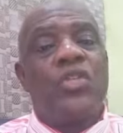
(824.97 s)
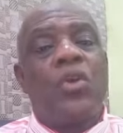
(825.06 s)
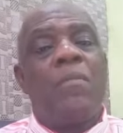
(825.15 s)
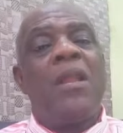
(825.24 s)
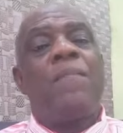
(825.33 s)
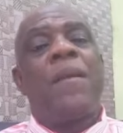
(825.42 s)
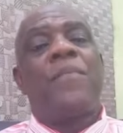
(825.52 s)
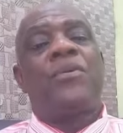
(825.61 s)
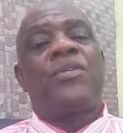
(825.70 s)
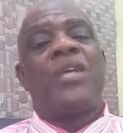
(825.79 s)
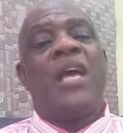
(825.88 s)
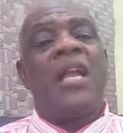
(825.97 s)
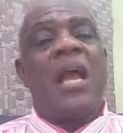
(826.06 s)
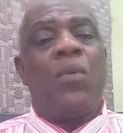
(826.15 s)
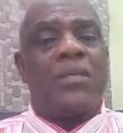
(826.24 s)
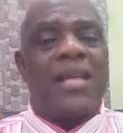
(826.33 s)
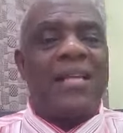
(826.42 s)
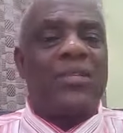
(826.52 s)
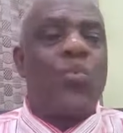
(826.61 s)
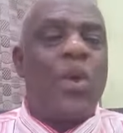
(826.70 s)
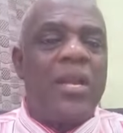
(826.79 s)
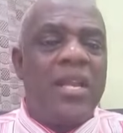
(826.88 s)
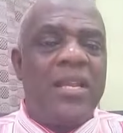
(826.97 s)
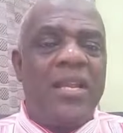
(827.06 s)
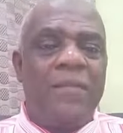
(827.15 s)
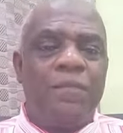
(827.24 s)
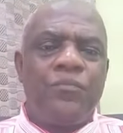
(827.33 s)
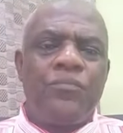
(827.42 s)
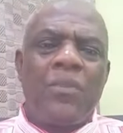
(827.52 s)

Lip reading: So many people said, I was asking one lady,